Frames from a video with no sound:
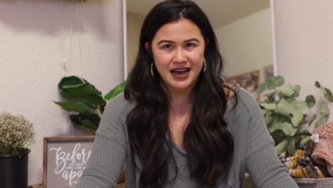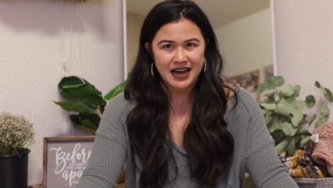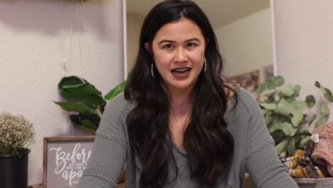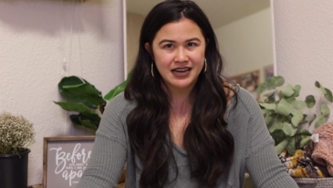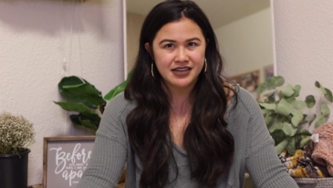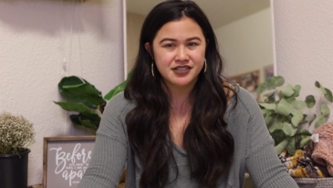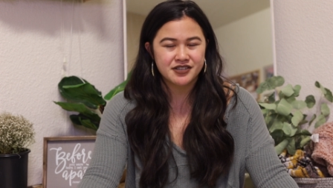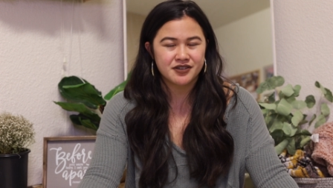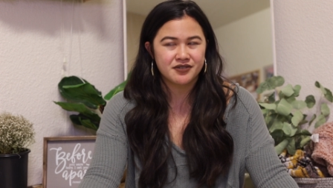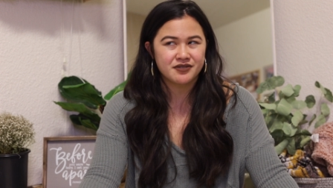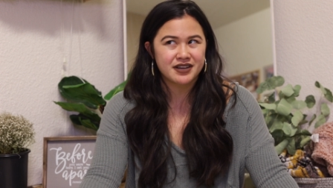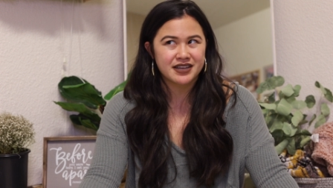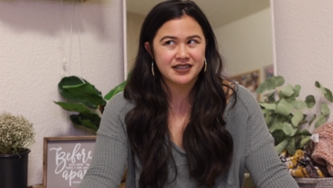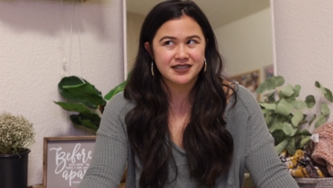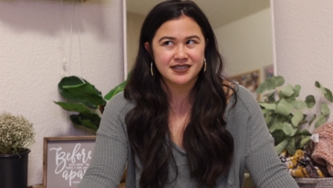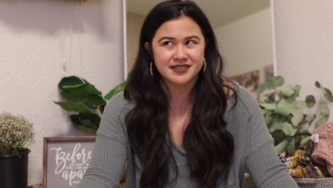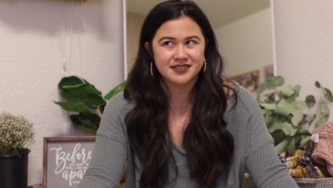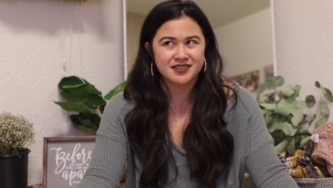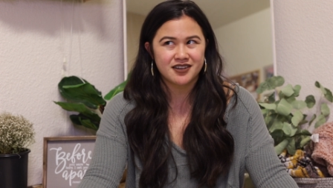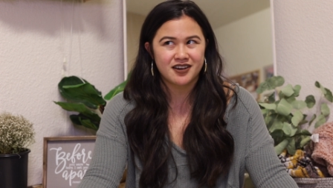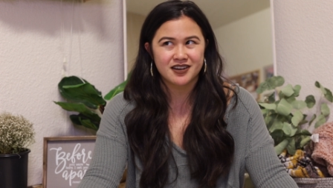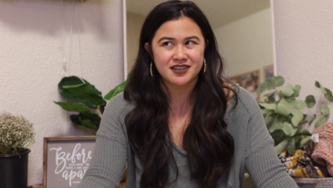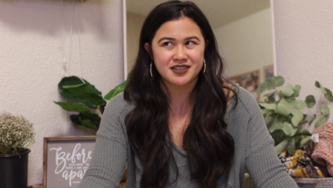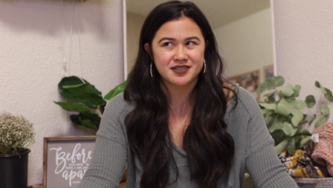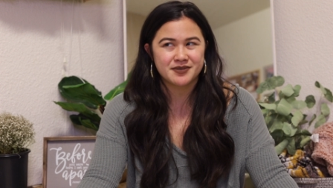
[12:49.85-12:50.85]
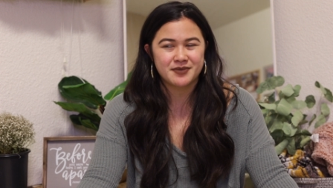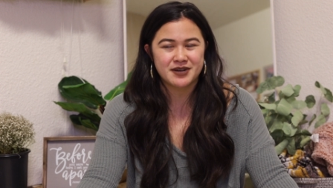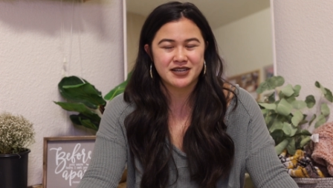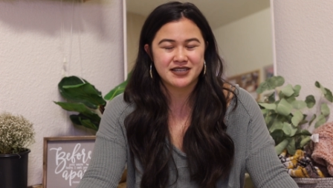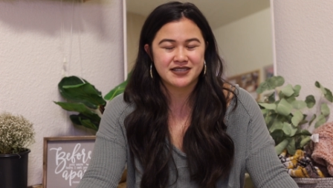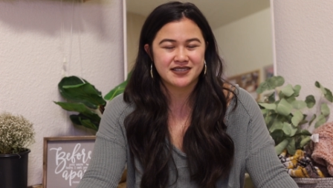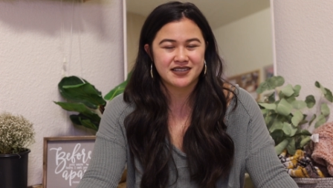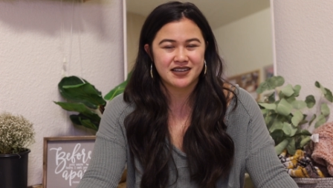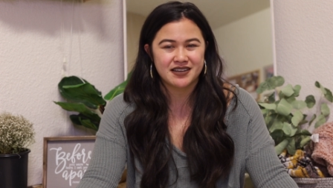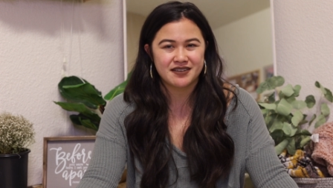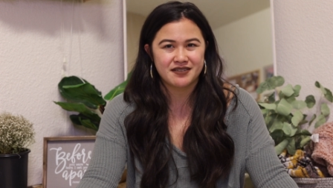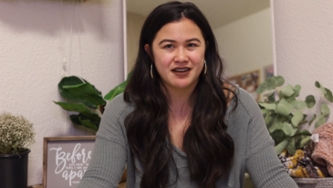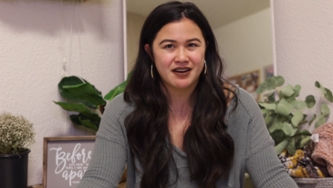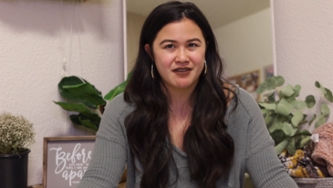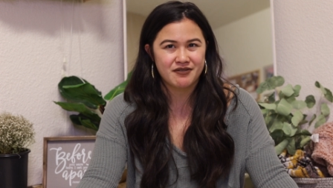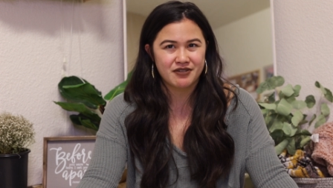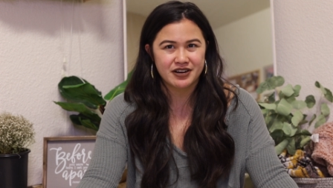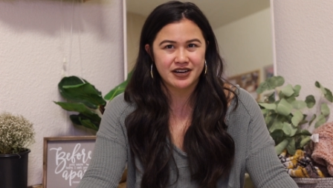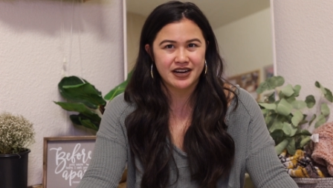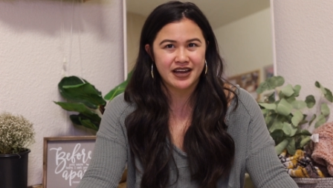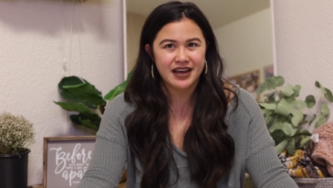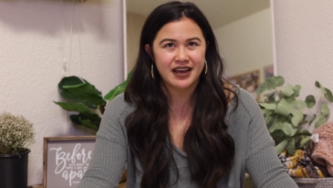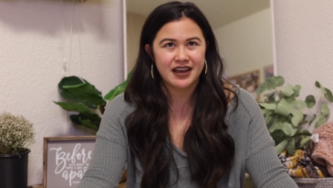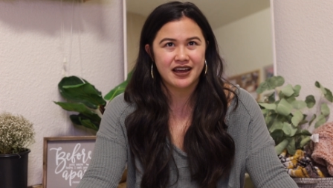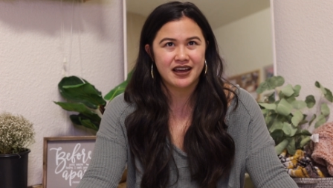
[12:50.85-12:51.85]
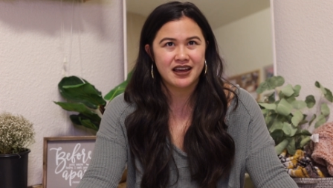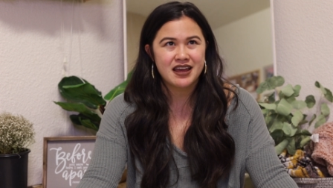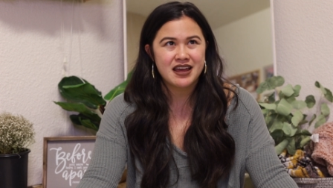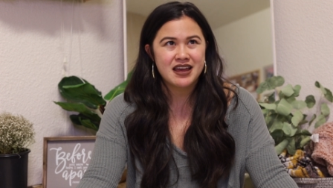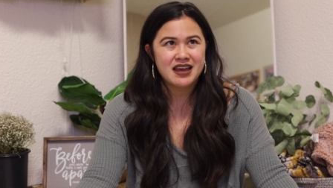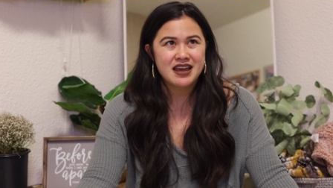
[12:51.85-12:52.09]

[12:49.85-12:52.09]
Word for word: I don't get to talk to my son every day.